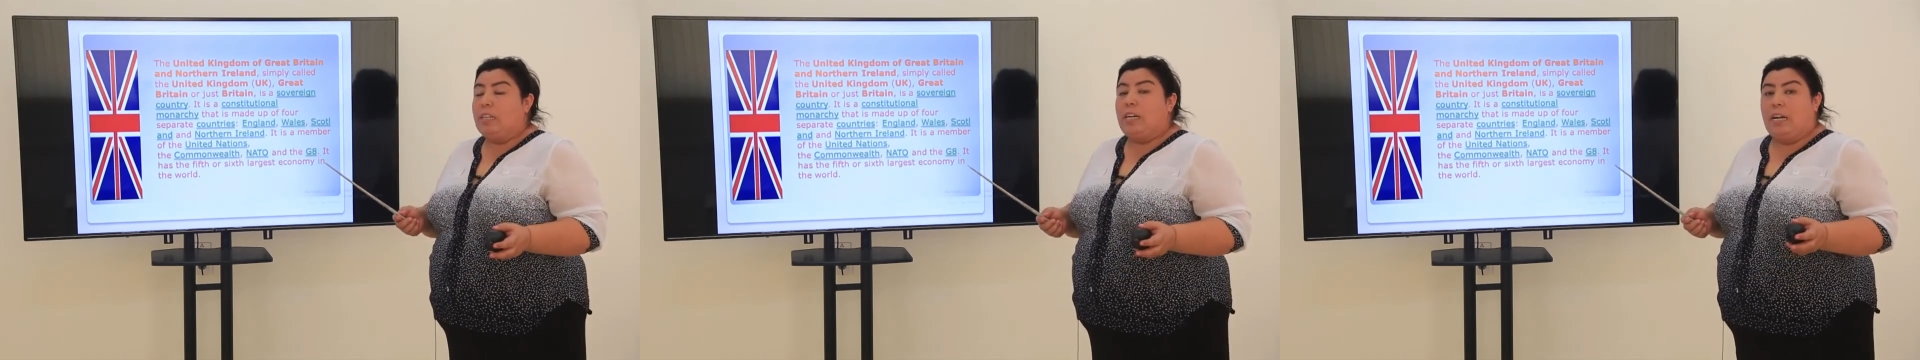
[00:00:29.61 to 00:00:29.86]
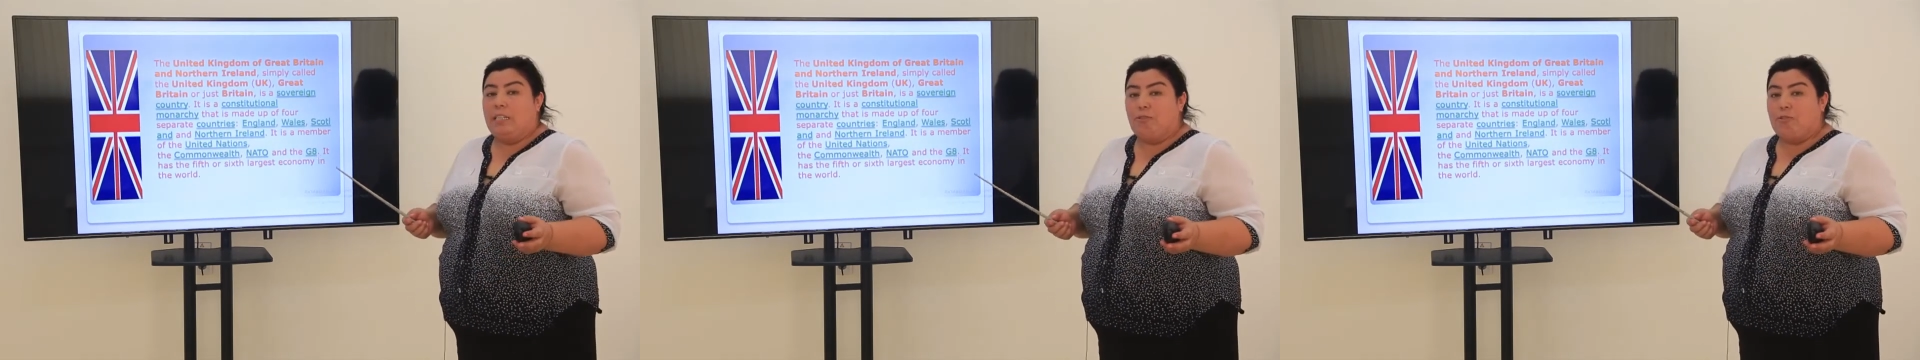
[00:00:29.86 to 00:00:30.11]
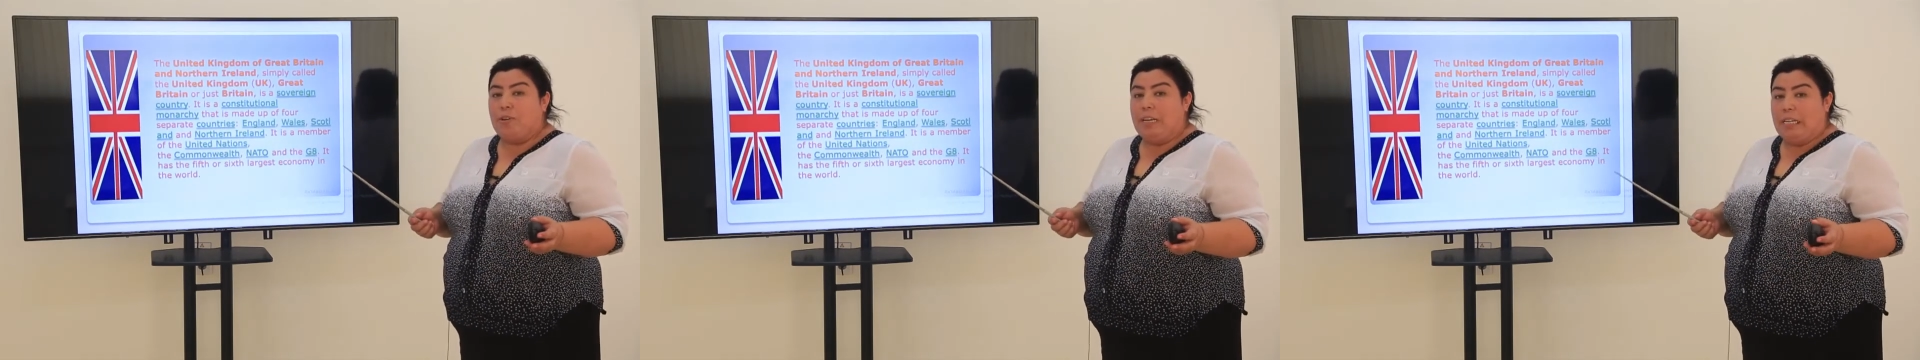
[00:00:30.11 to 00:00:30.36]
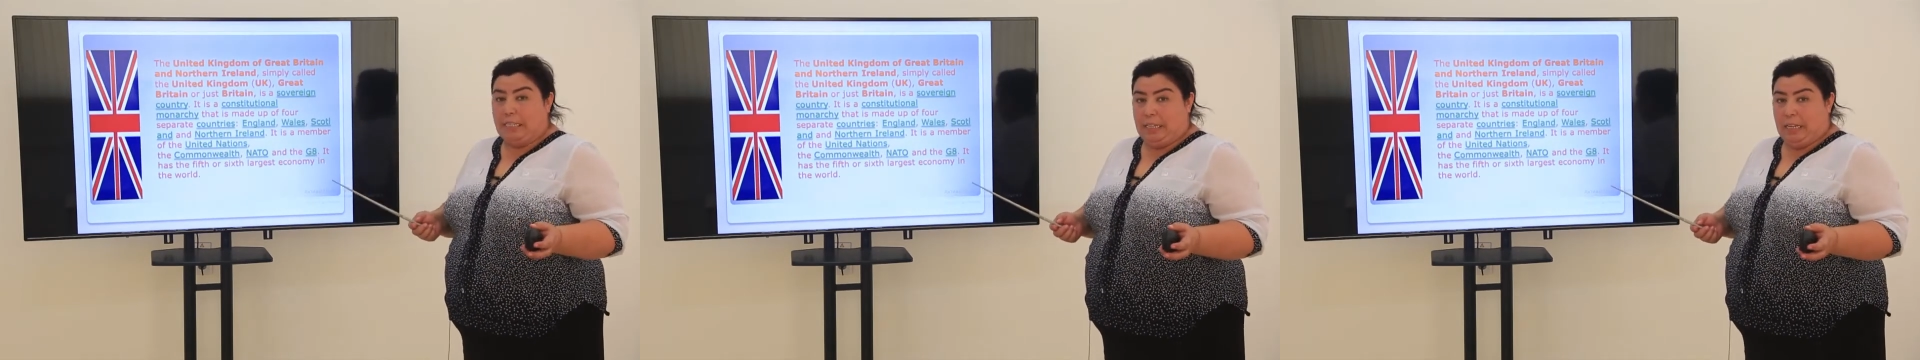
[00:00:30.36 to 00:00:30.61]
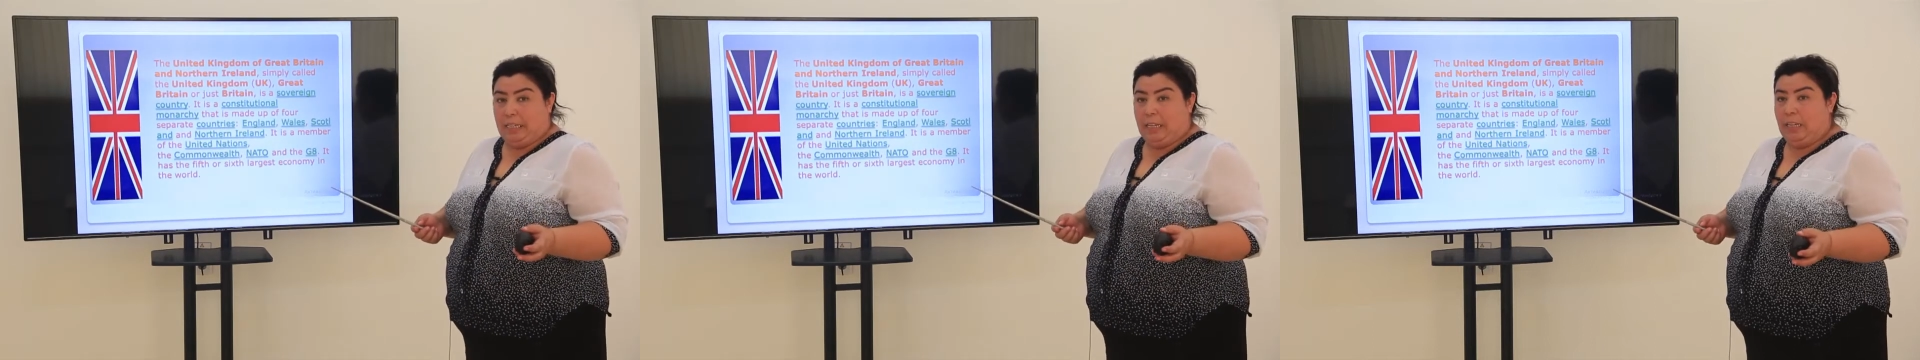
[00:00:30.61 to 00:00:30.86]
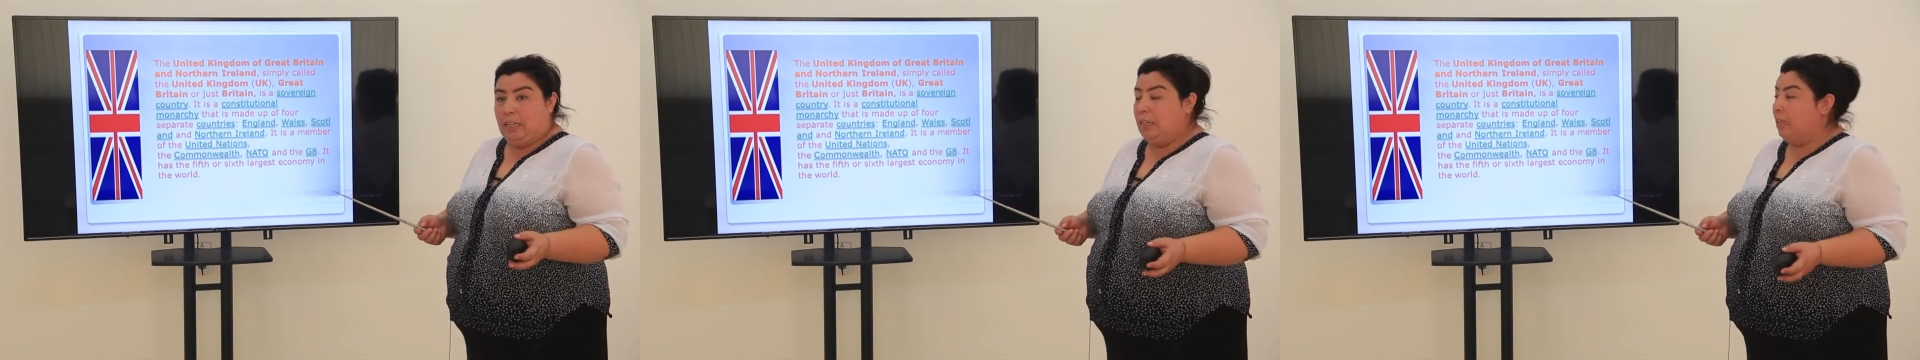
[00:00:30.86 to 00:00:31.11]
country is it?
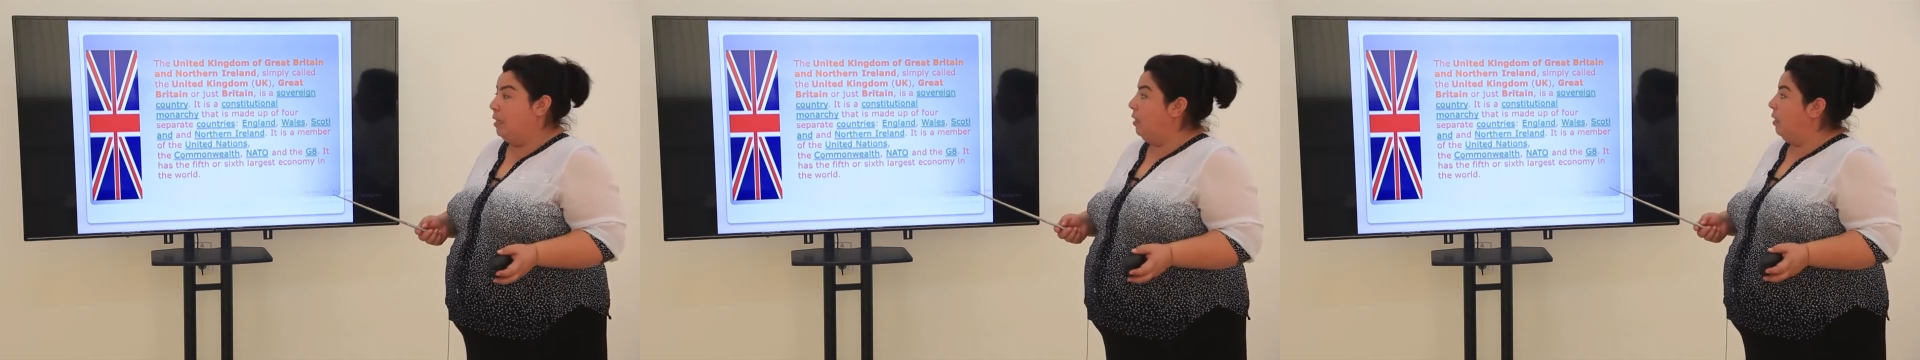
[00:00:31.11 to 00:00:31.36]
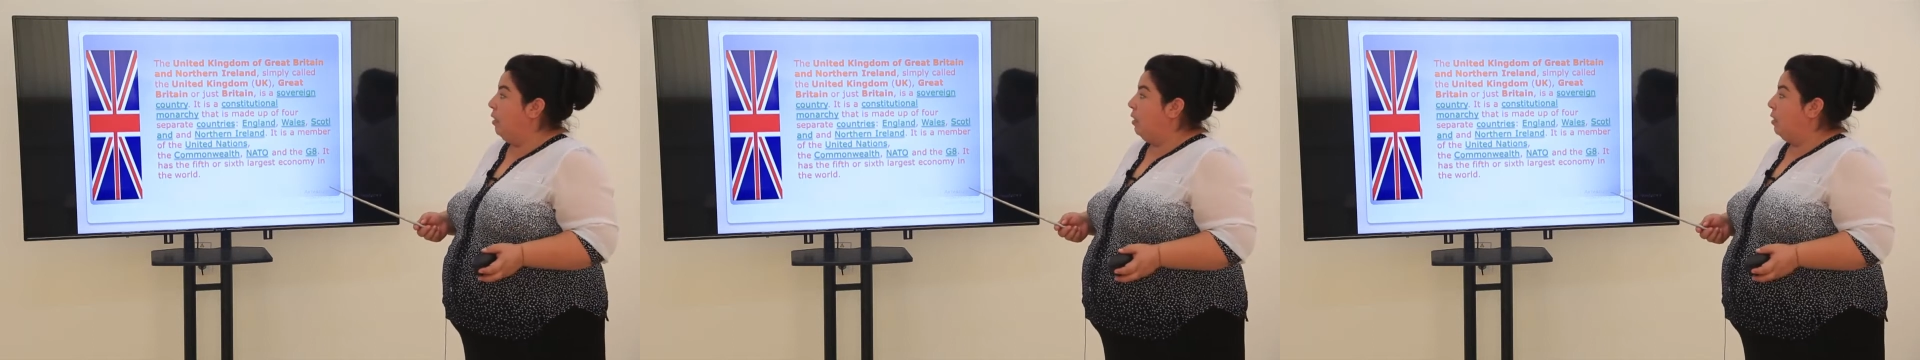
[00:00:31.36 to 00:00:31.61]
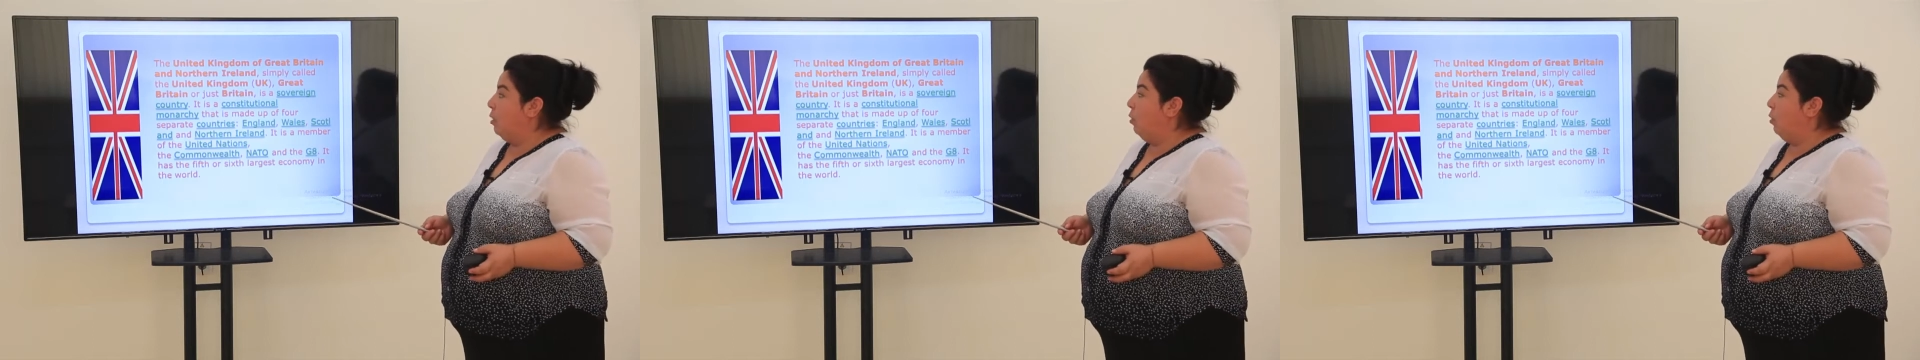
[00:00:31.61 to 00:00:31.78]
So